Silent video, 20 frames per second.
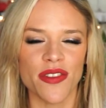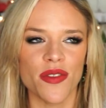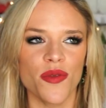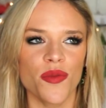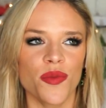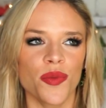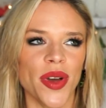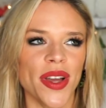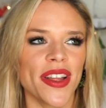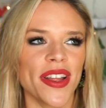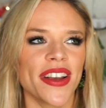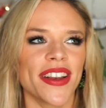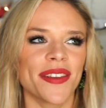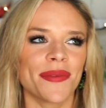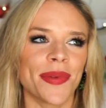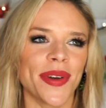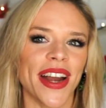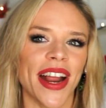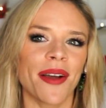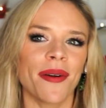So, but
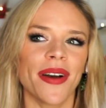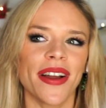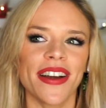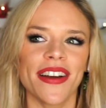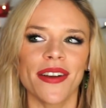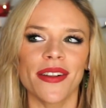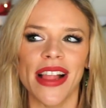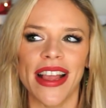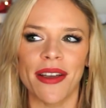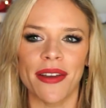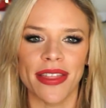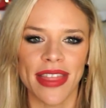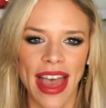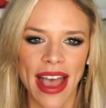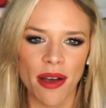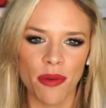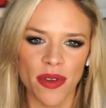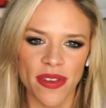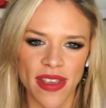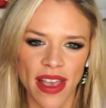I want to know, like,
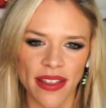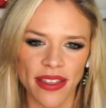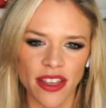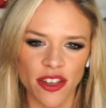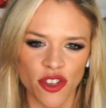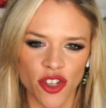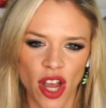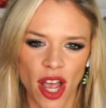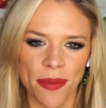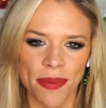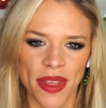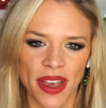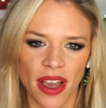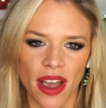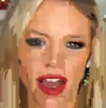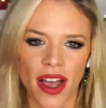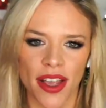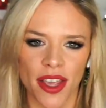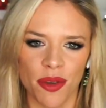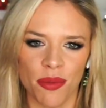that, was that the job that
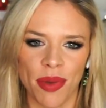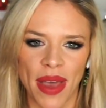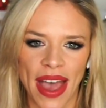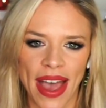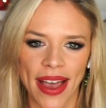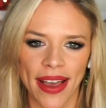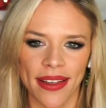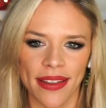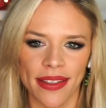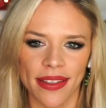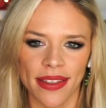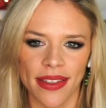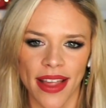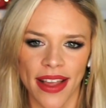got you back?